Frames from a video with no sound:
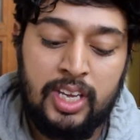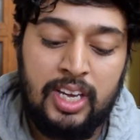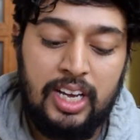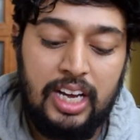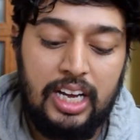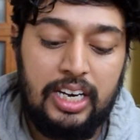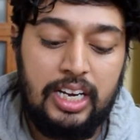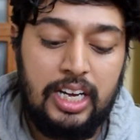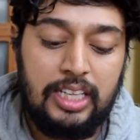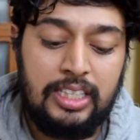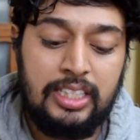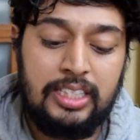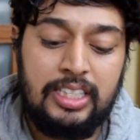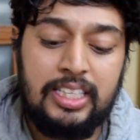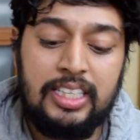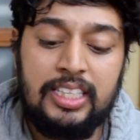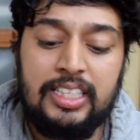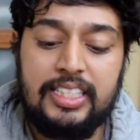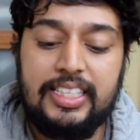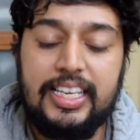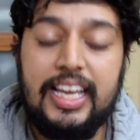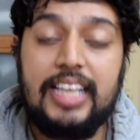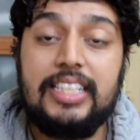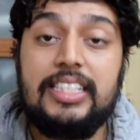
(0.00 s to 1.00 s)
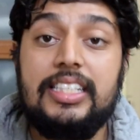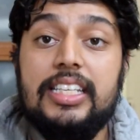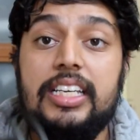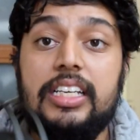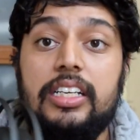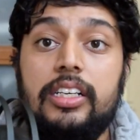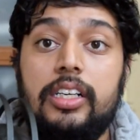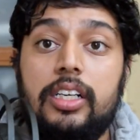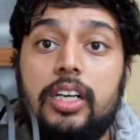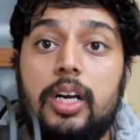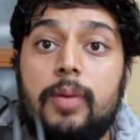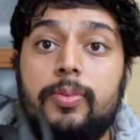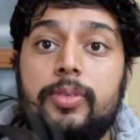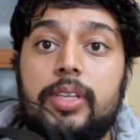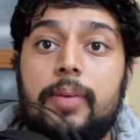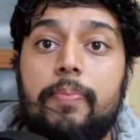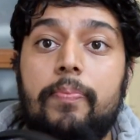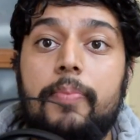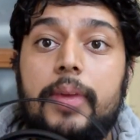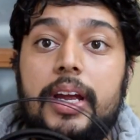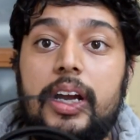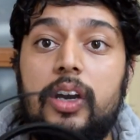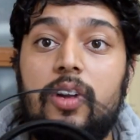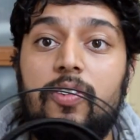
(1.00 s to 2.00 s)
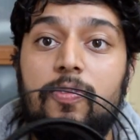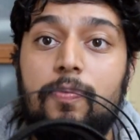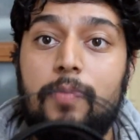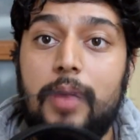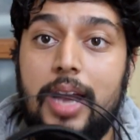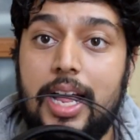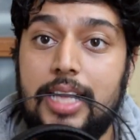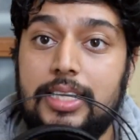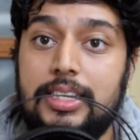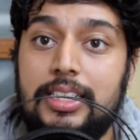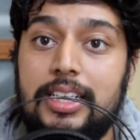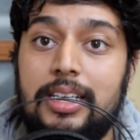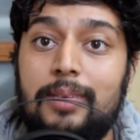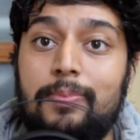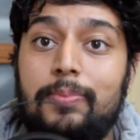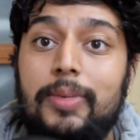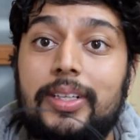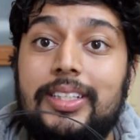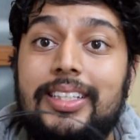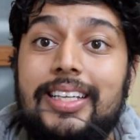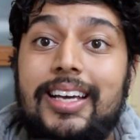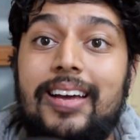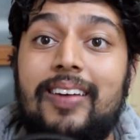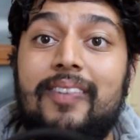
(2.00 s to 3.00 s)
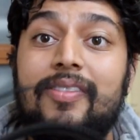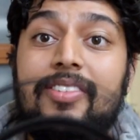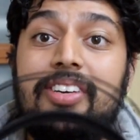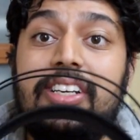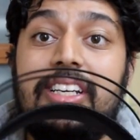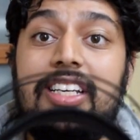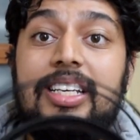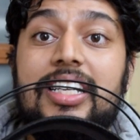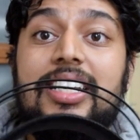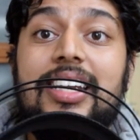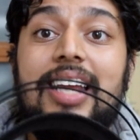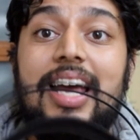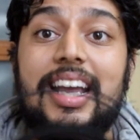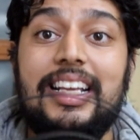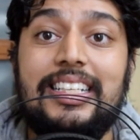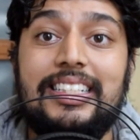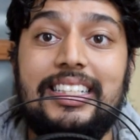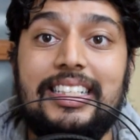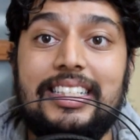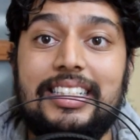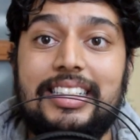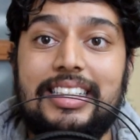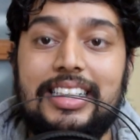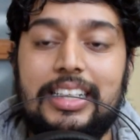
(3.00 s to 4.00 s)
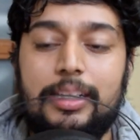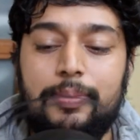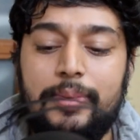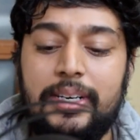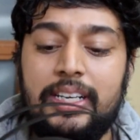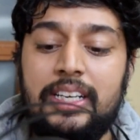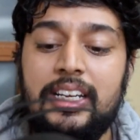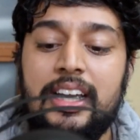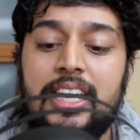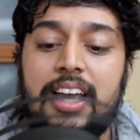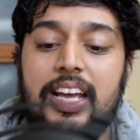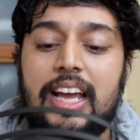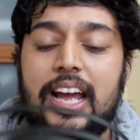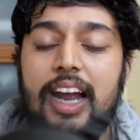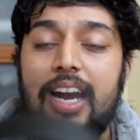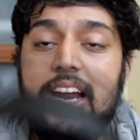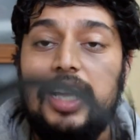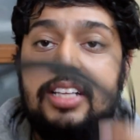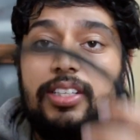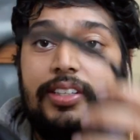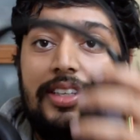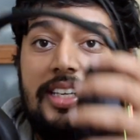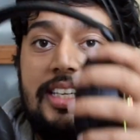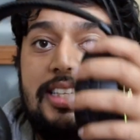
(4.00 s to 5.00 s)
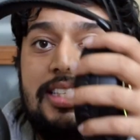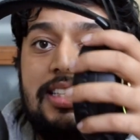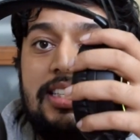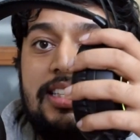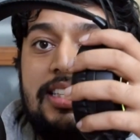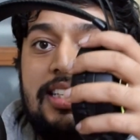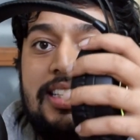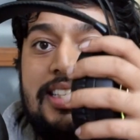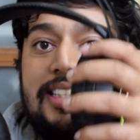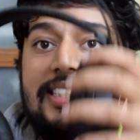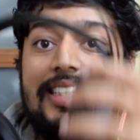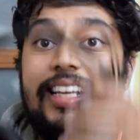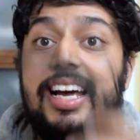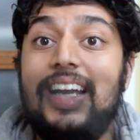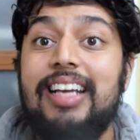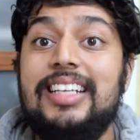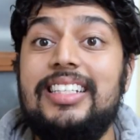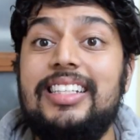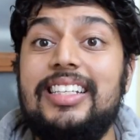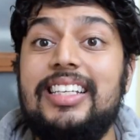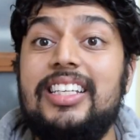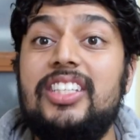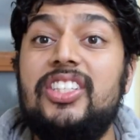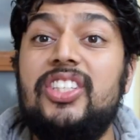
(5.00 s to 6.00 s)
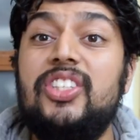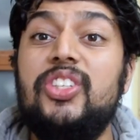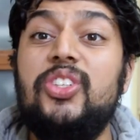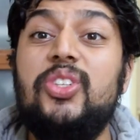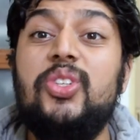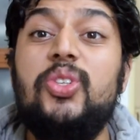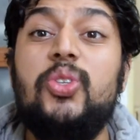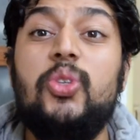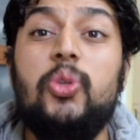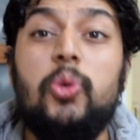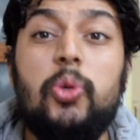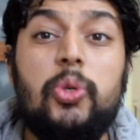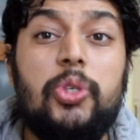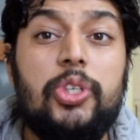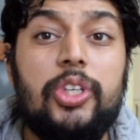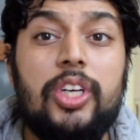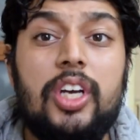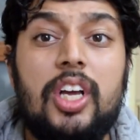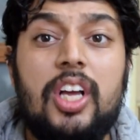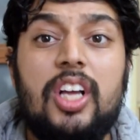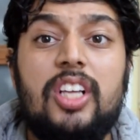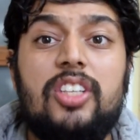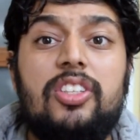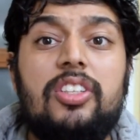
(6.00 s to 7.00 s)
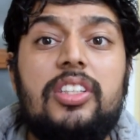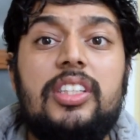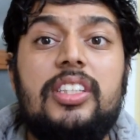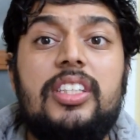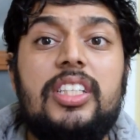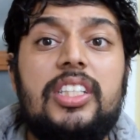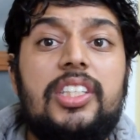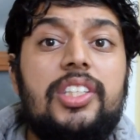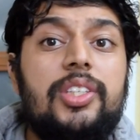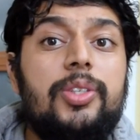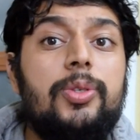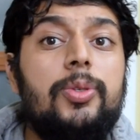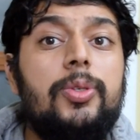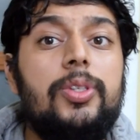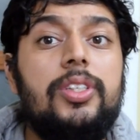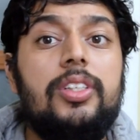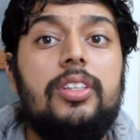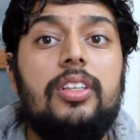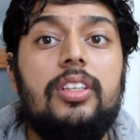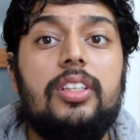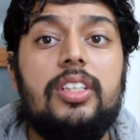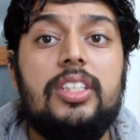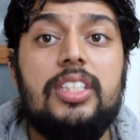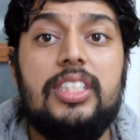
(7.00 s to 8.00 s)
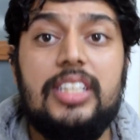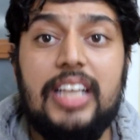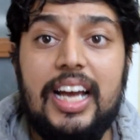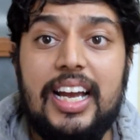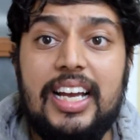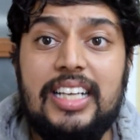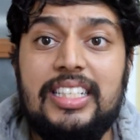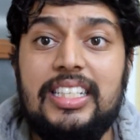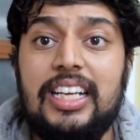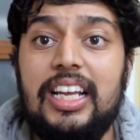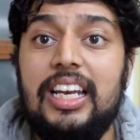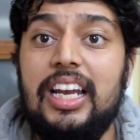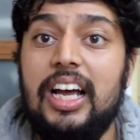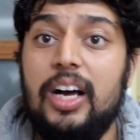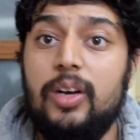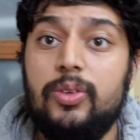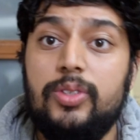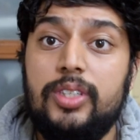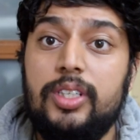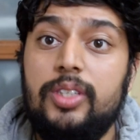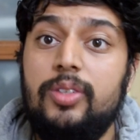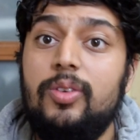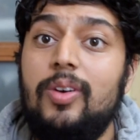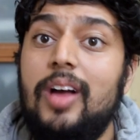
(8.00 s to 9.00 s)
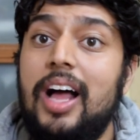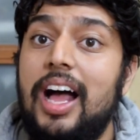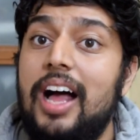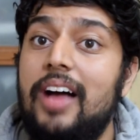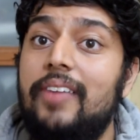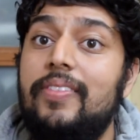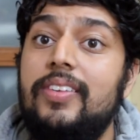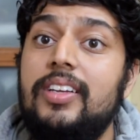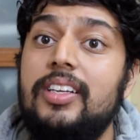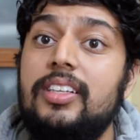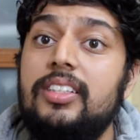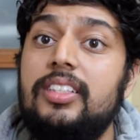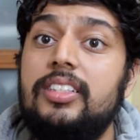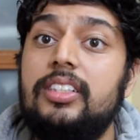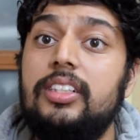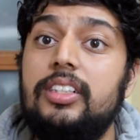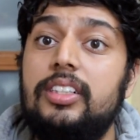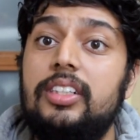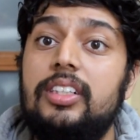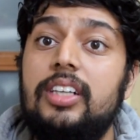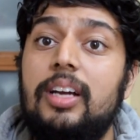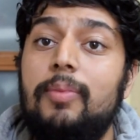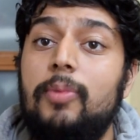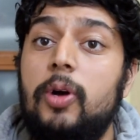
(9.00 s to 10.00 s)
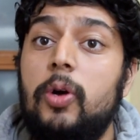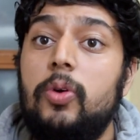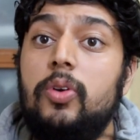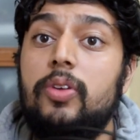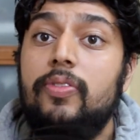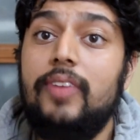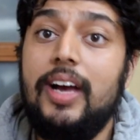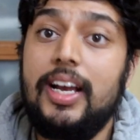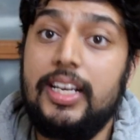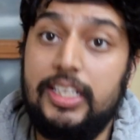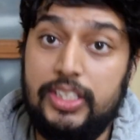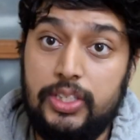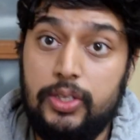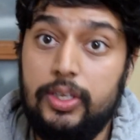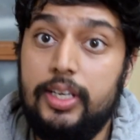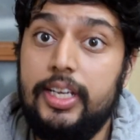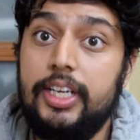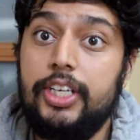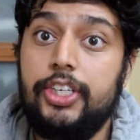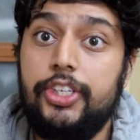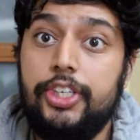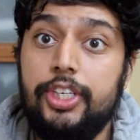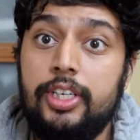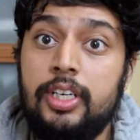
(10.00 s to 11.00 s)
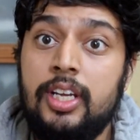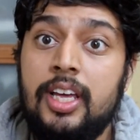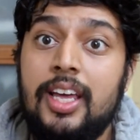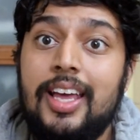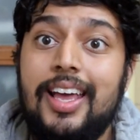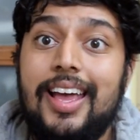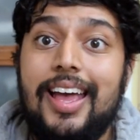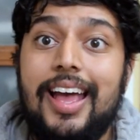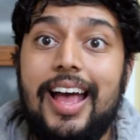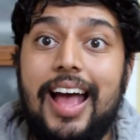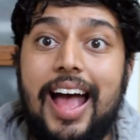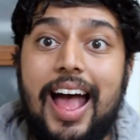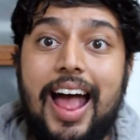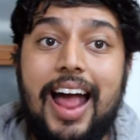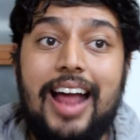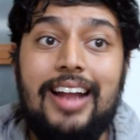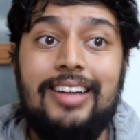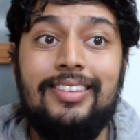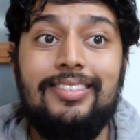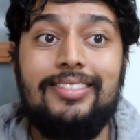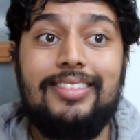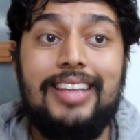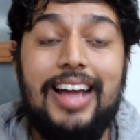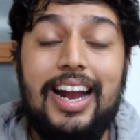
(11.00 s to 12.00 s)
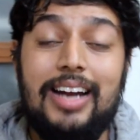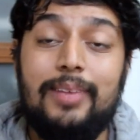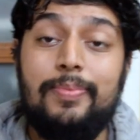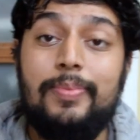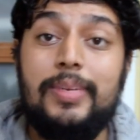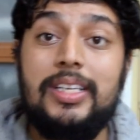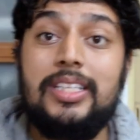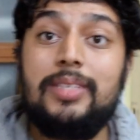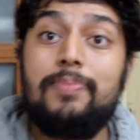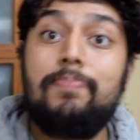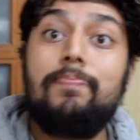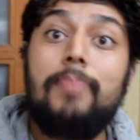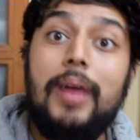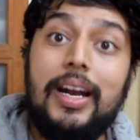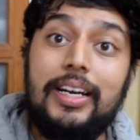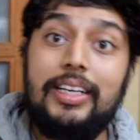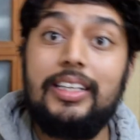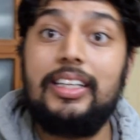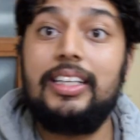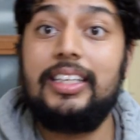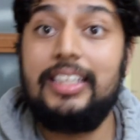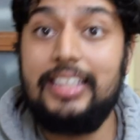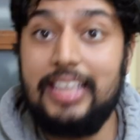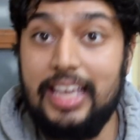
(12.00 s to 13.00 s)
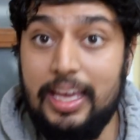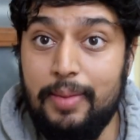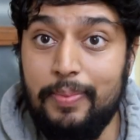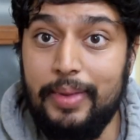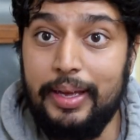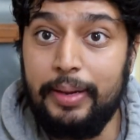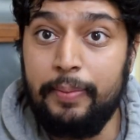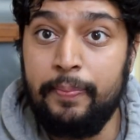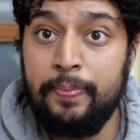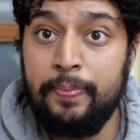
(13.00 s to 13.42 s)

Another thing, yes, the ear cups are made of plastic, but they have really nice concealment, and as you can see, the size is huge. So this huge size allows it to have a certain amount of isolation, and that means better gaming.